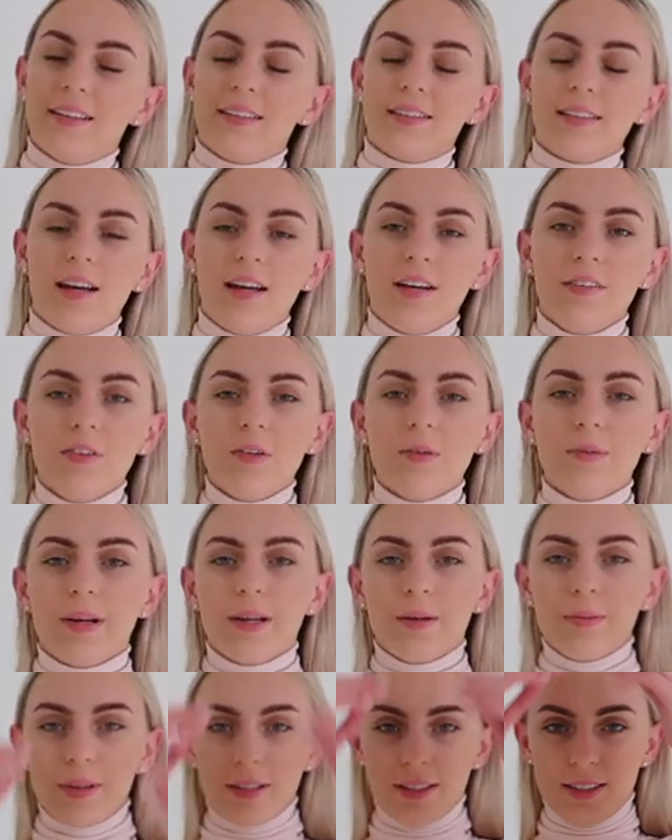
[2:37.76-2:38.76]
it's kind of a
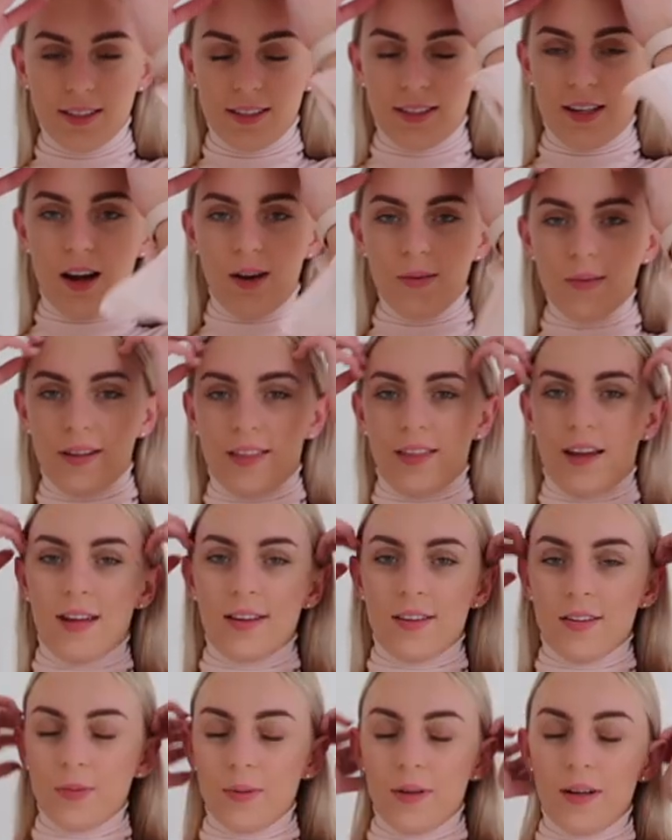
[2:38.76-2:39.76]
weird one to start with. I
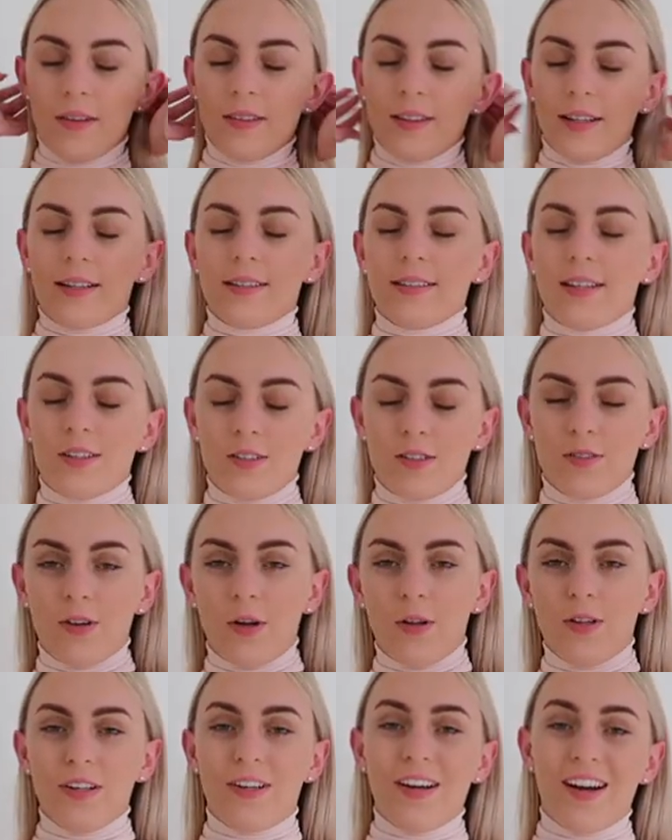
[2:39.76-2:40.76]
just went on like such a
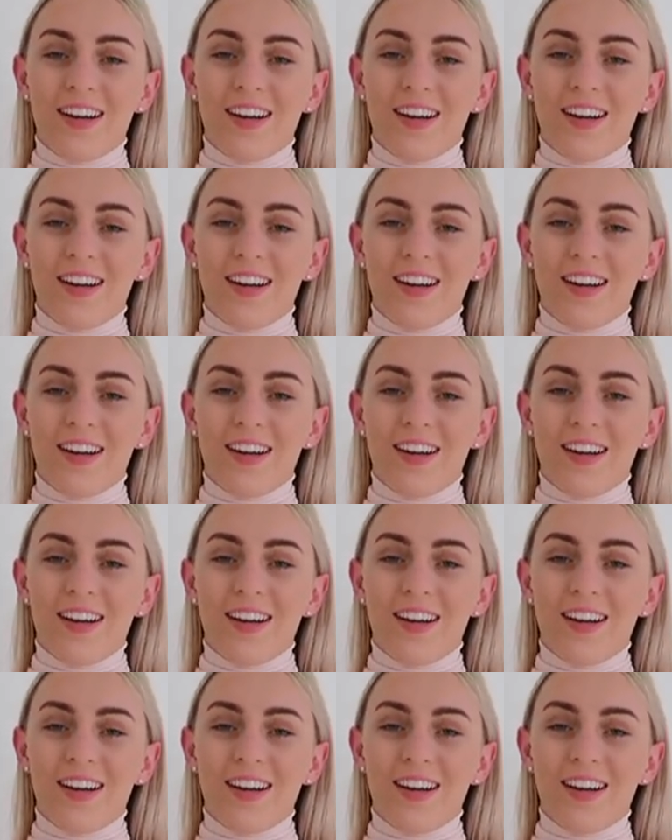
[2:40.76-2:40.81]
roller